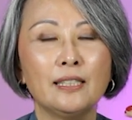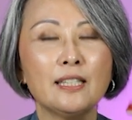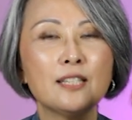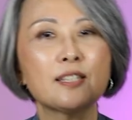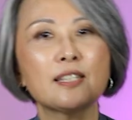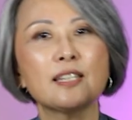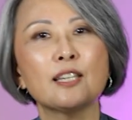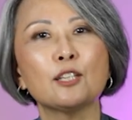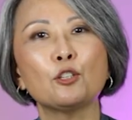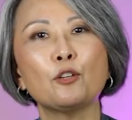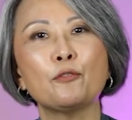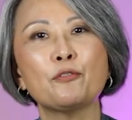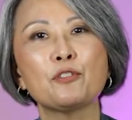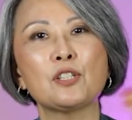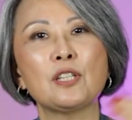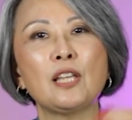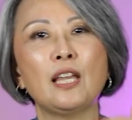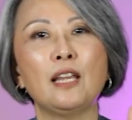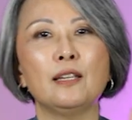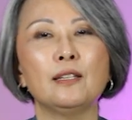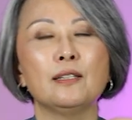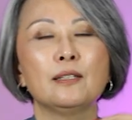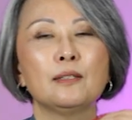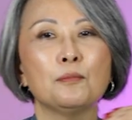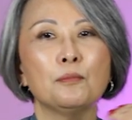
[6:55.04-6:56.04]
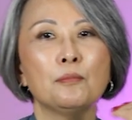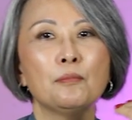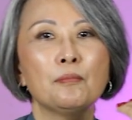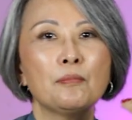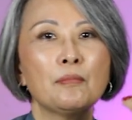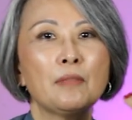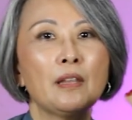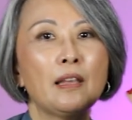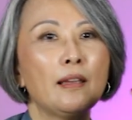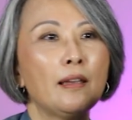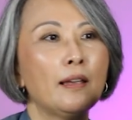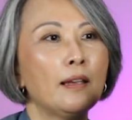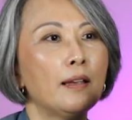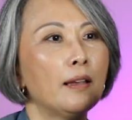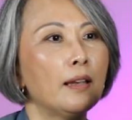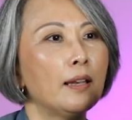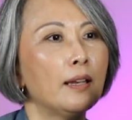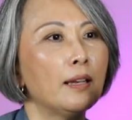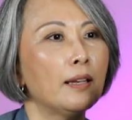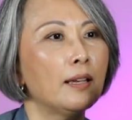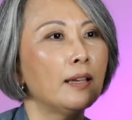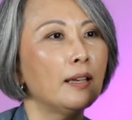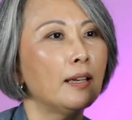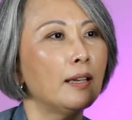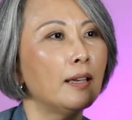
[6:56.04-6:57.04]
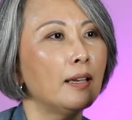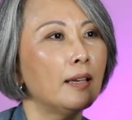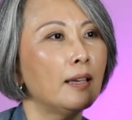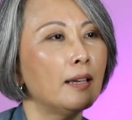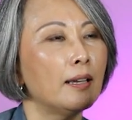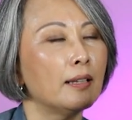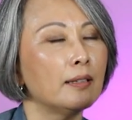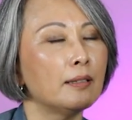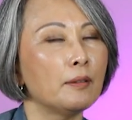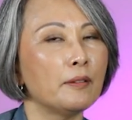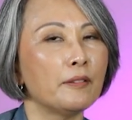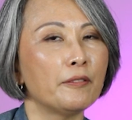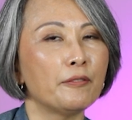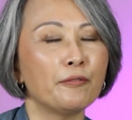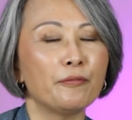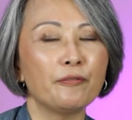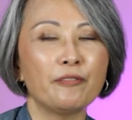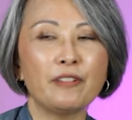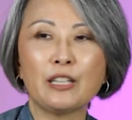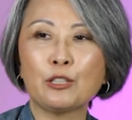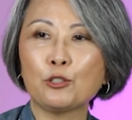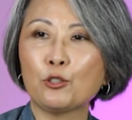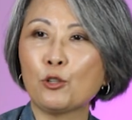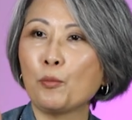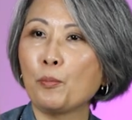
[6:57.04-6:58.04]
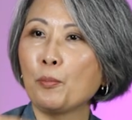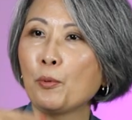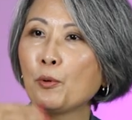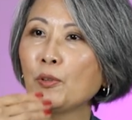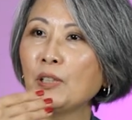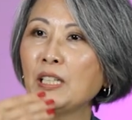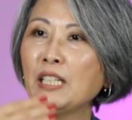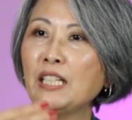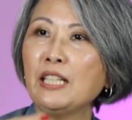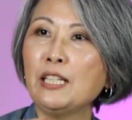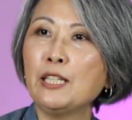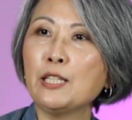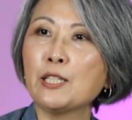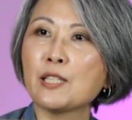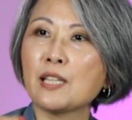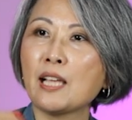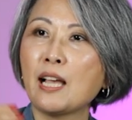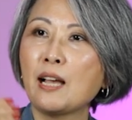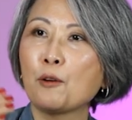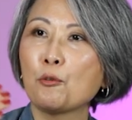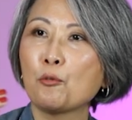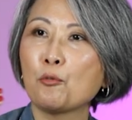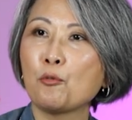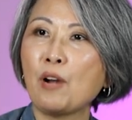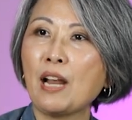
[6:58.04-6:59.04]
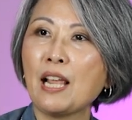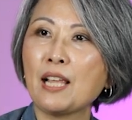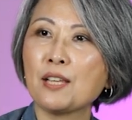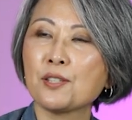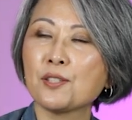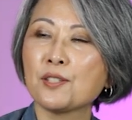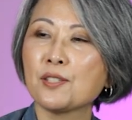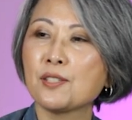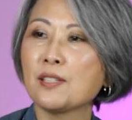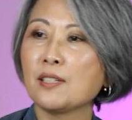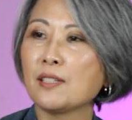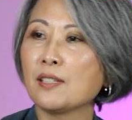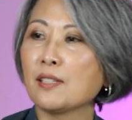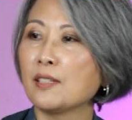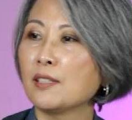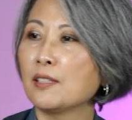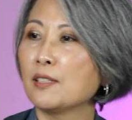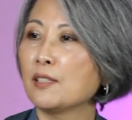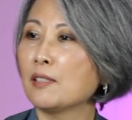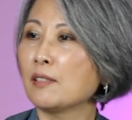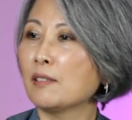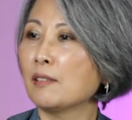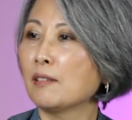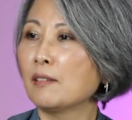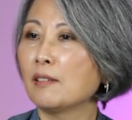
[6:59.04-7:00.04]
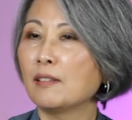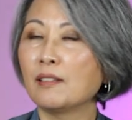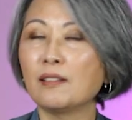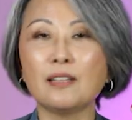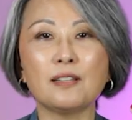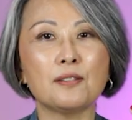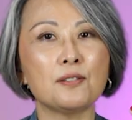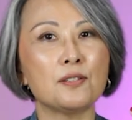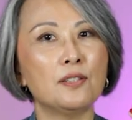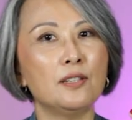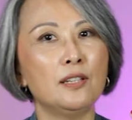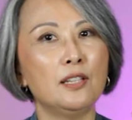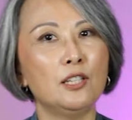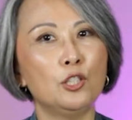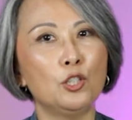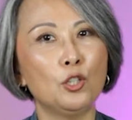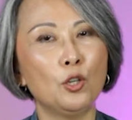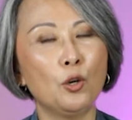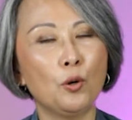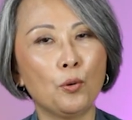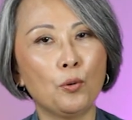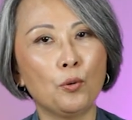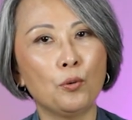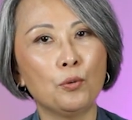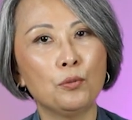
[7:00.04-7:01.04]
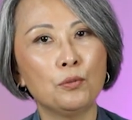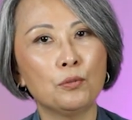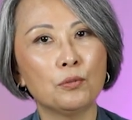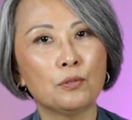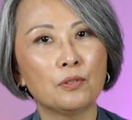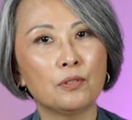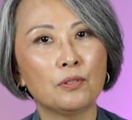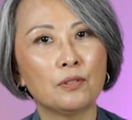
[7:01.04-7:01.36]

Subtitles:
instead of saying the federal police arrested the CEO,